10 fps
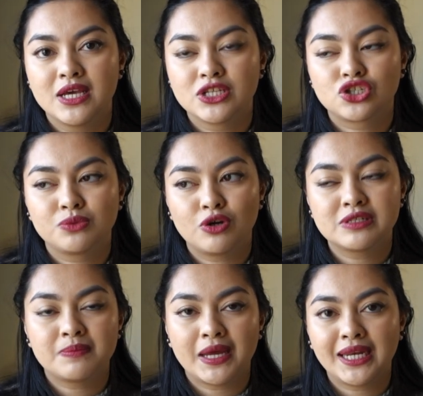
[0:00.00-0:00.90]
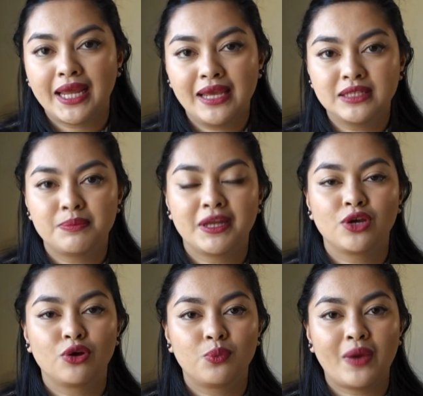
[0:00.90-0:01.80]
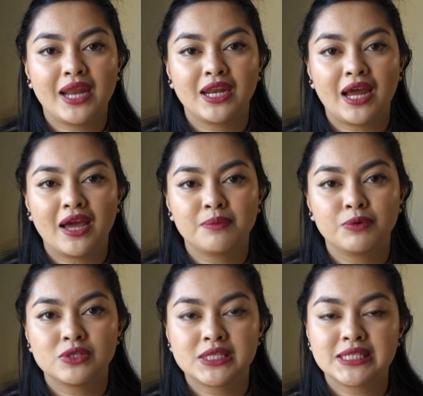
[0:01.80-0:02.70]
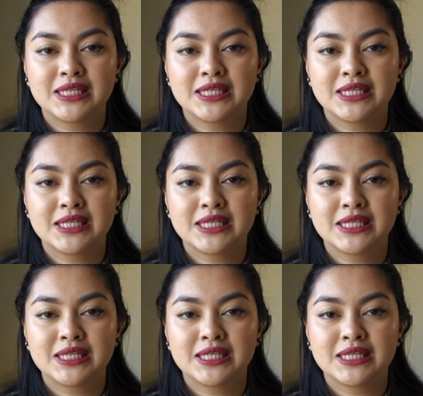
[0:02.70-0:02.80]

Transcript: So tomorrow's Monday. Depending on when I post this,